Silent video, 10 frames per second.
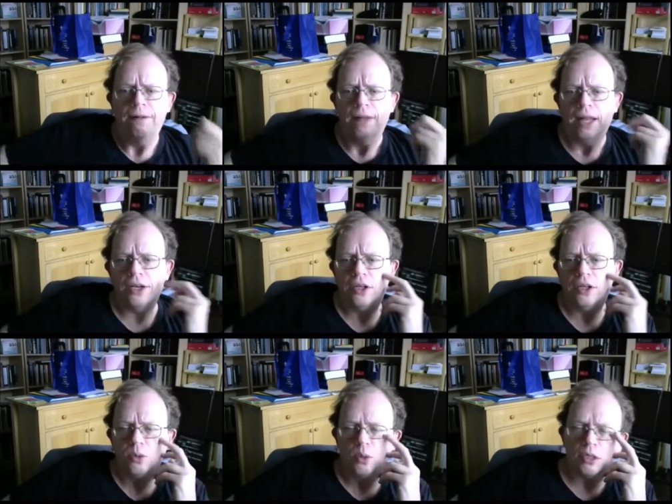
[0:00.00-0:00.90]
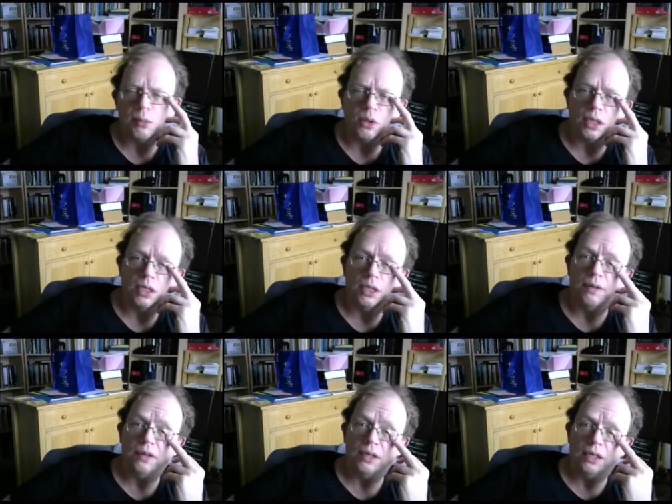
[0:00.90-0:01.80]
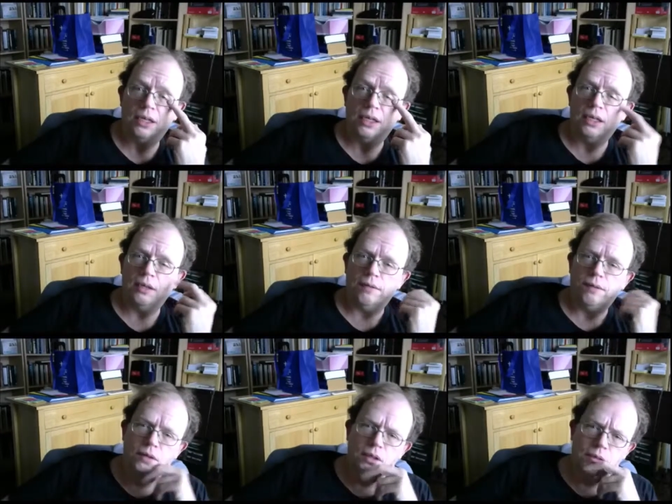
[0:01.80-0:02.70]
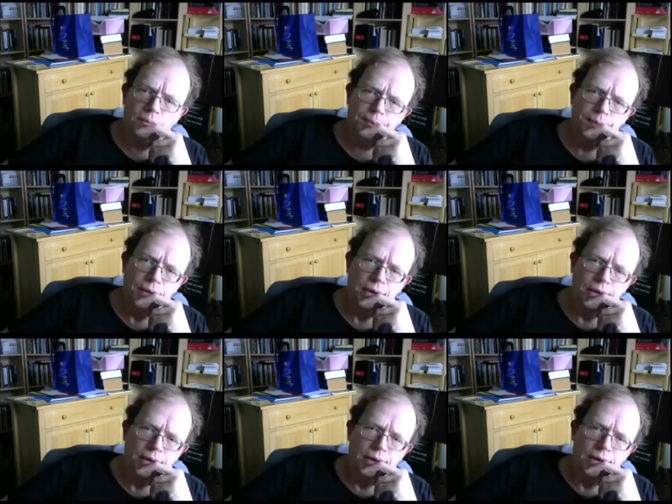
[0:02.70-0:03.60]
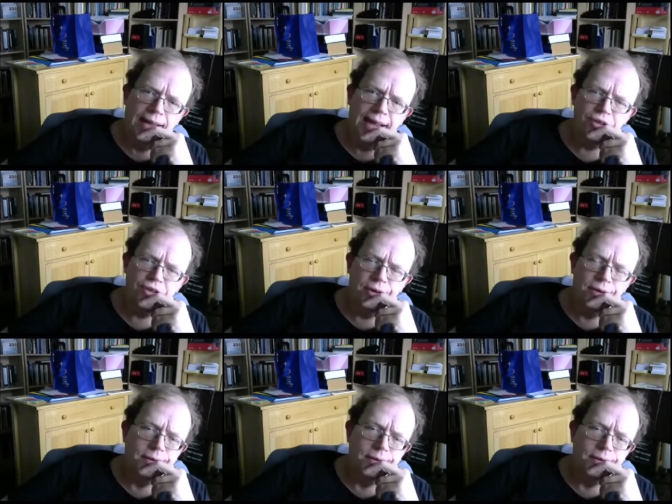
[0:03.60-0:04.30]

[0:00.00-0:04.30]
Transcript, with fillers: into the what you call the the the the engine.